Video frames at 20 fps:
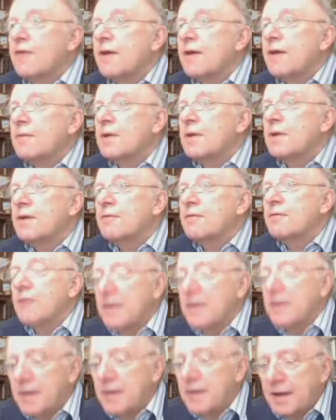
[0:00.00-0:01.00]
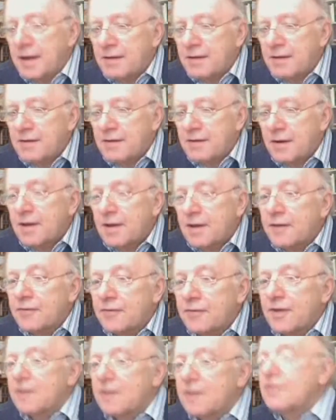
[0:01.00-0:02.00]
fact, we have rather had to
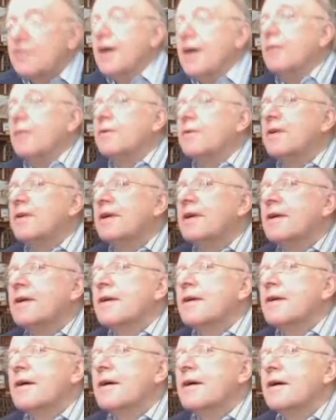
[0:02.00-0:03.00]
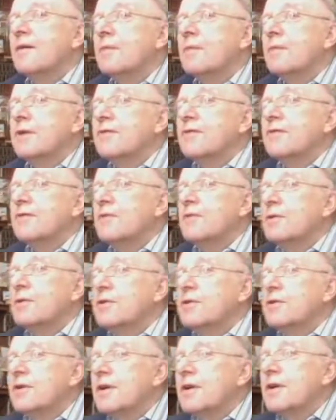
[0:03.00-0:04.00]
leave things out, which
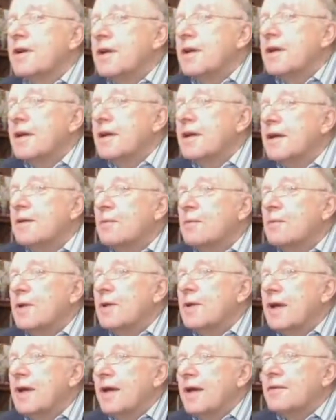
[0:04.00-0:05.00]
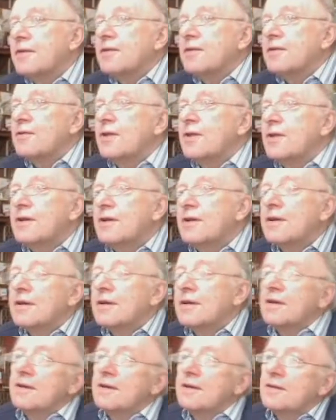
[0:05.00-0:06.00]
fortunately we had
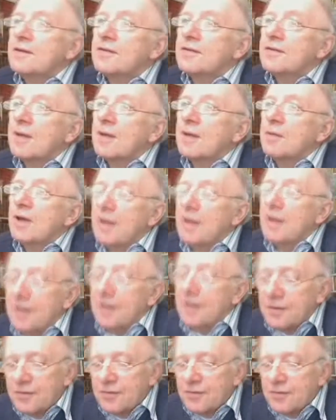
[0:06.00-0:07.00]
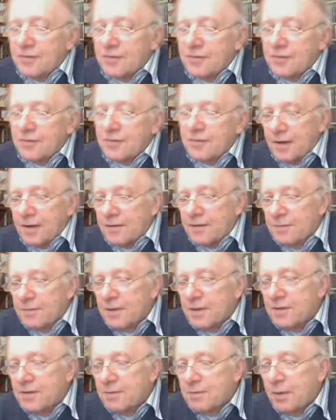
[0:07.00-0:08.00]
treated in some earlier Science
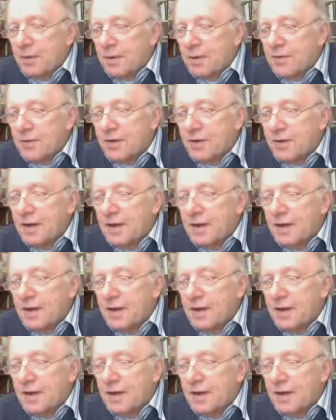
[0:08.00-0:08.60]
Meets Poetry